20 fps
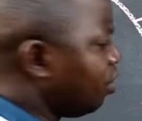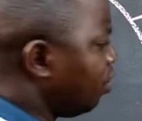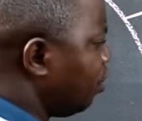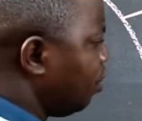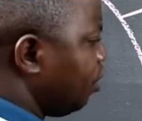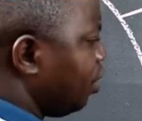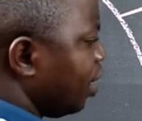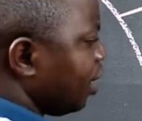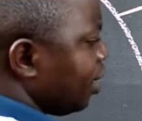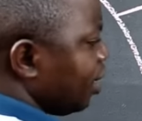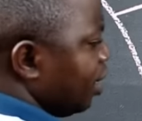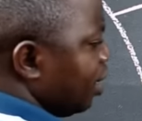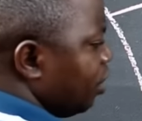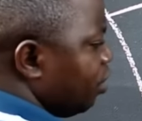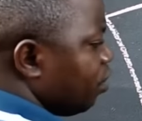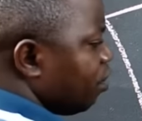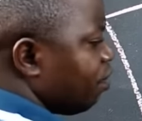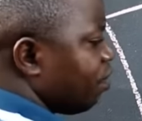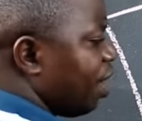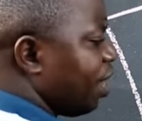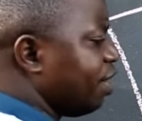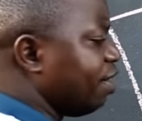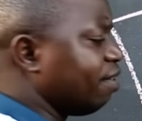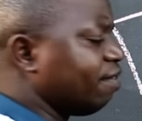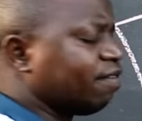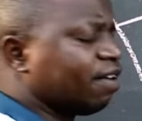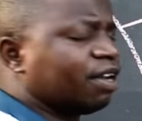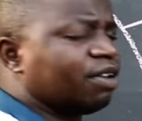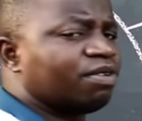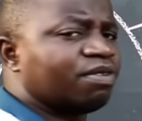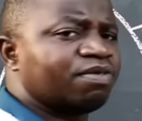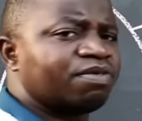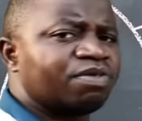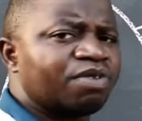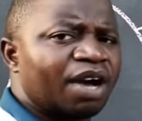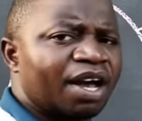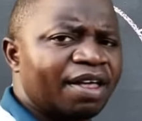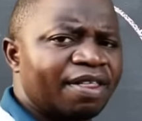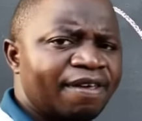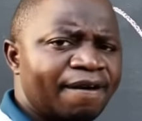You just need to find the value of
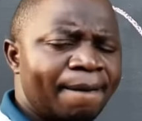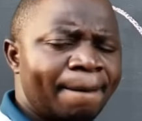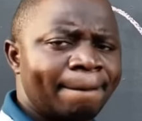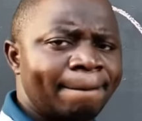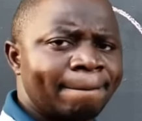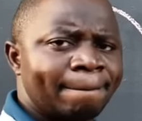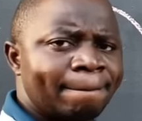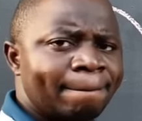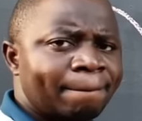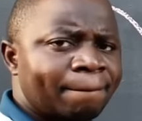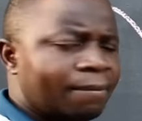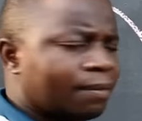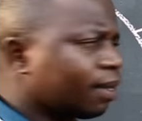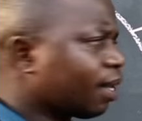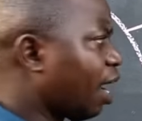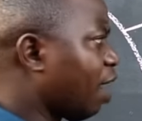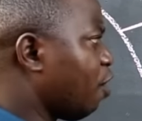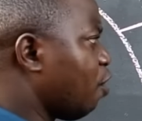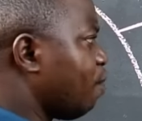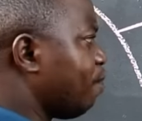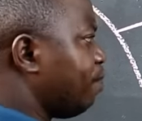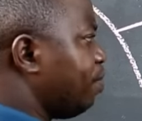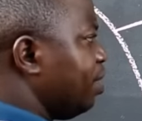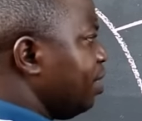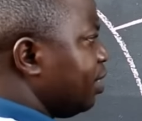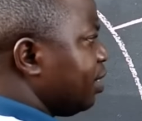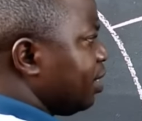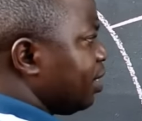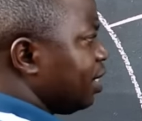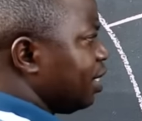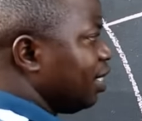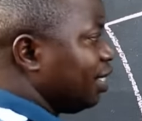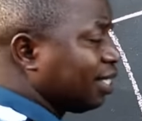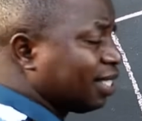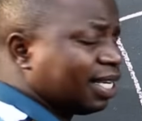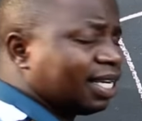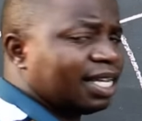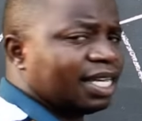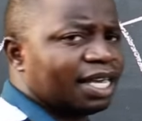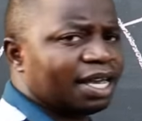y. I hope this is
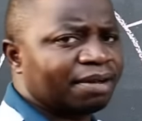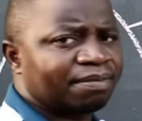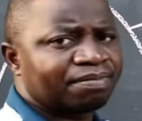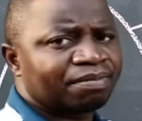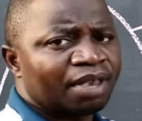clear.